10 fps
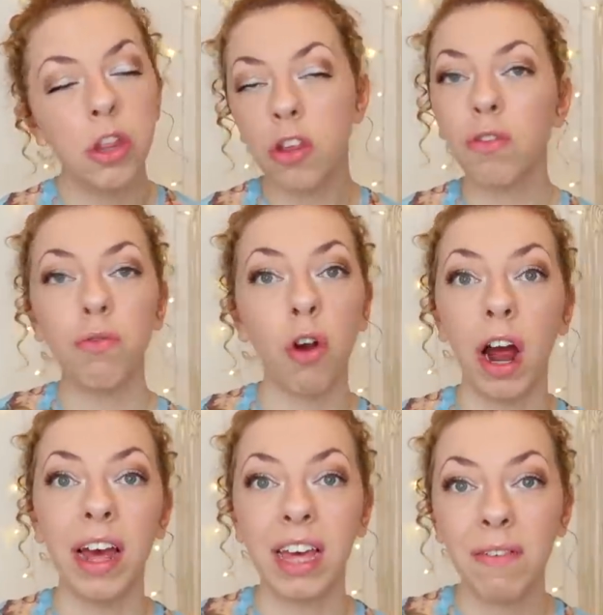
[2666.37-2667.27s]
Just
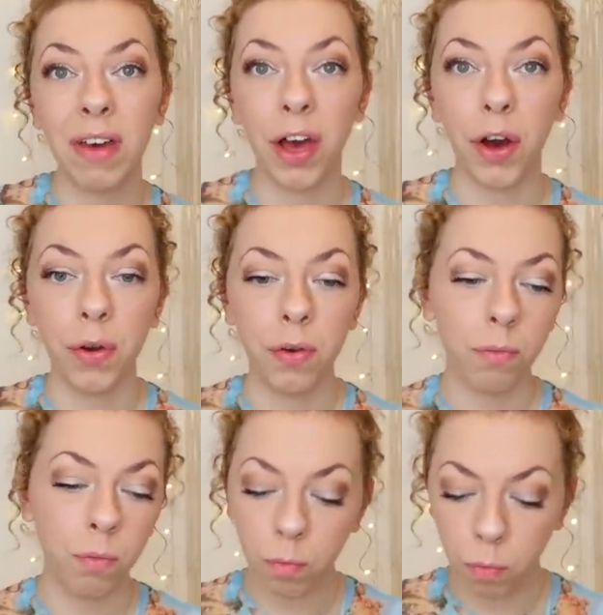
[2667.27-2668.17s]
try it. Give it a go.
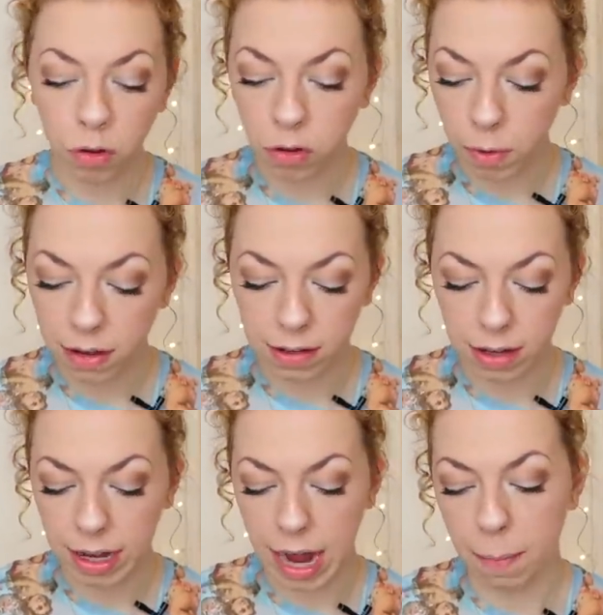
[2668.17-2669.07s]
What's the worst thing
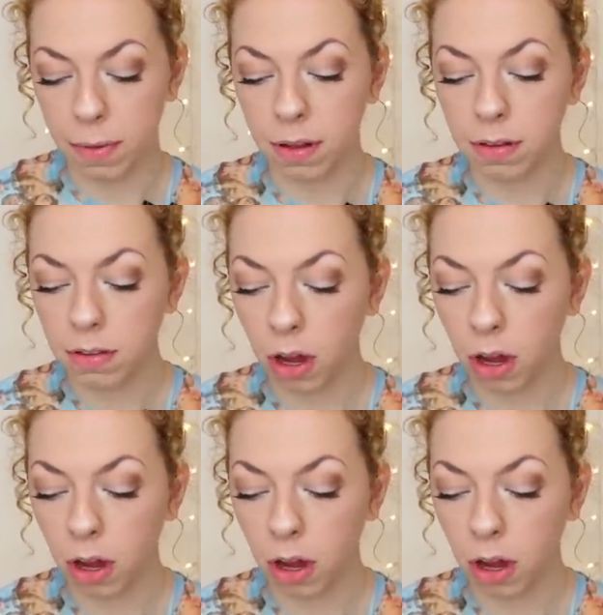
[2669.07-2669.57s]
that could happen?